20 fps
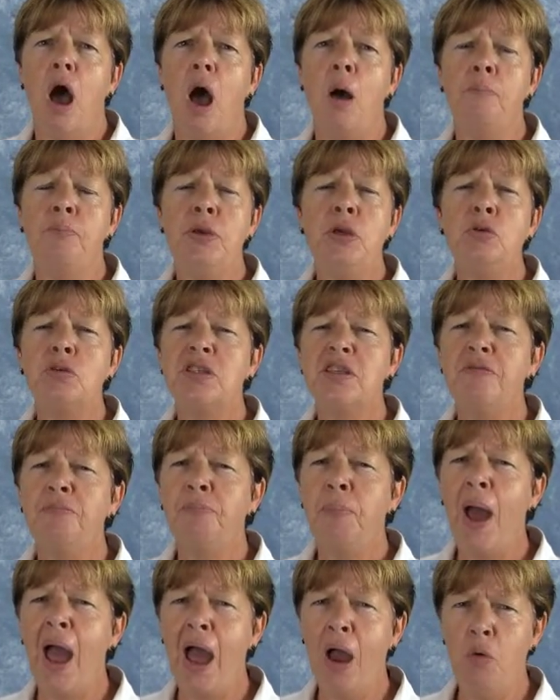Abuse
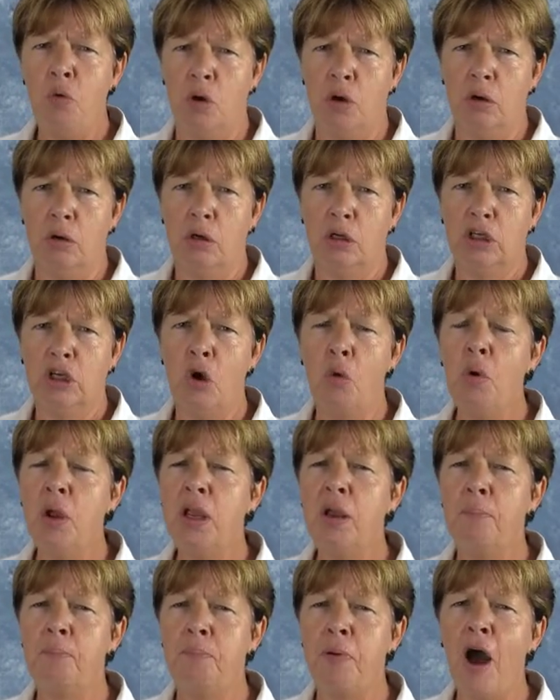of power,
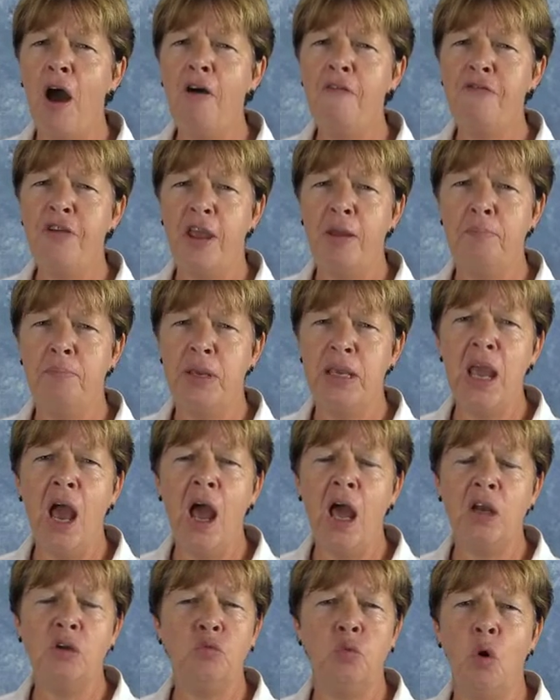going above and
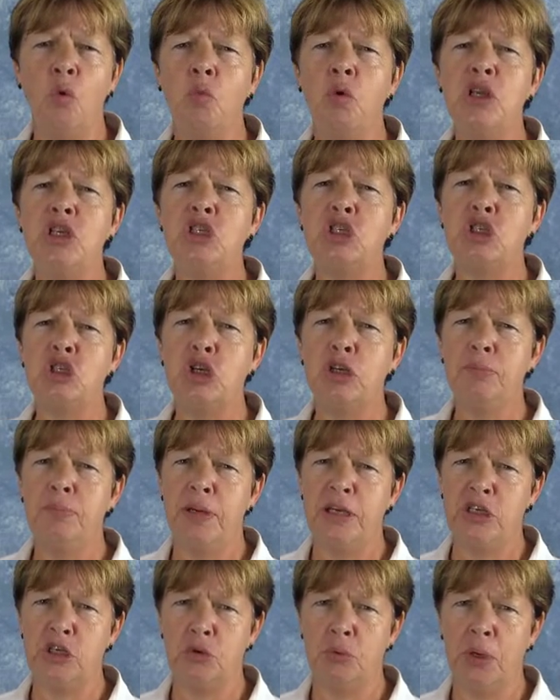beyond what we should
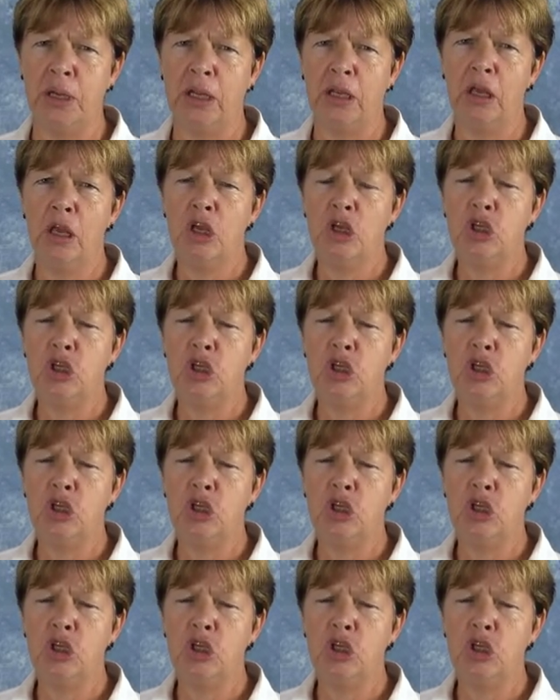be doing,